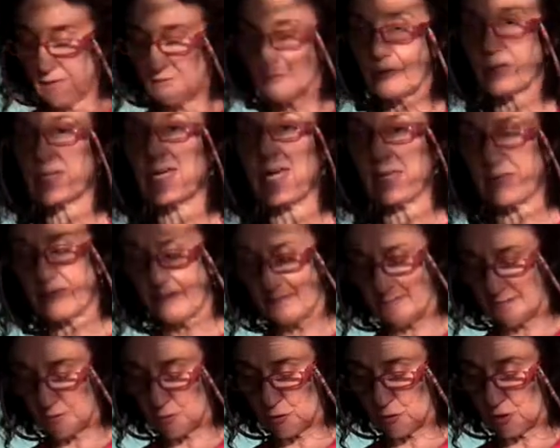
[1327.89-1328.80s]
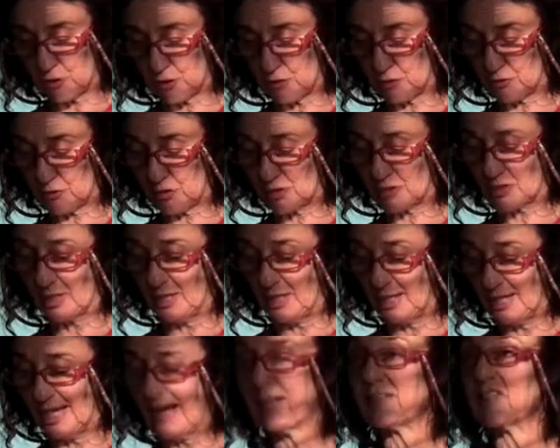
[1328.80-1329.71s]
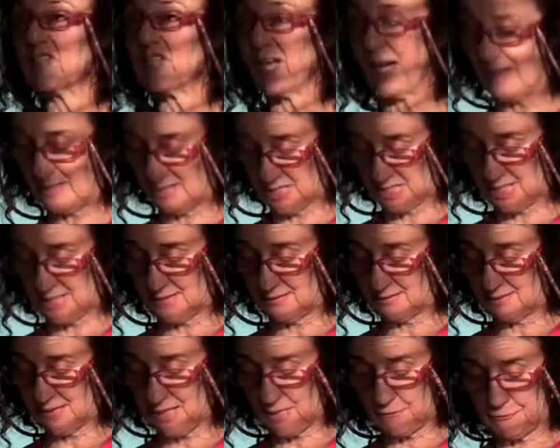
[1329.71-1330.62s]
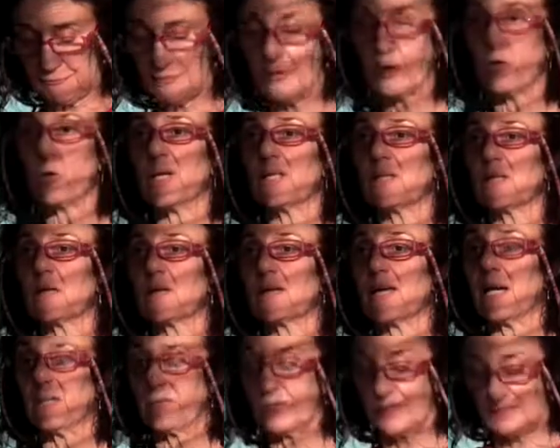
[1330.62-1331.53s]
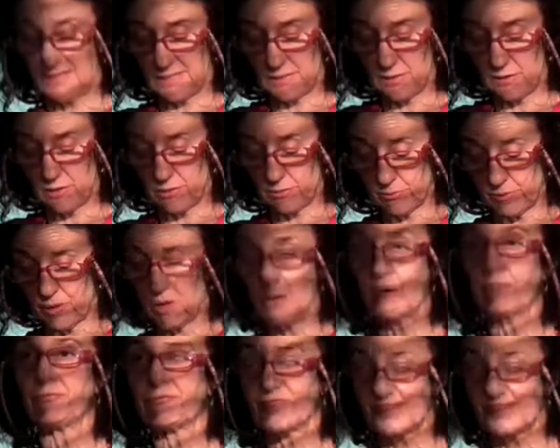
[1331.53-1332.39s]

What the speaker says: the Catholic Church's agenda following the Concilium of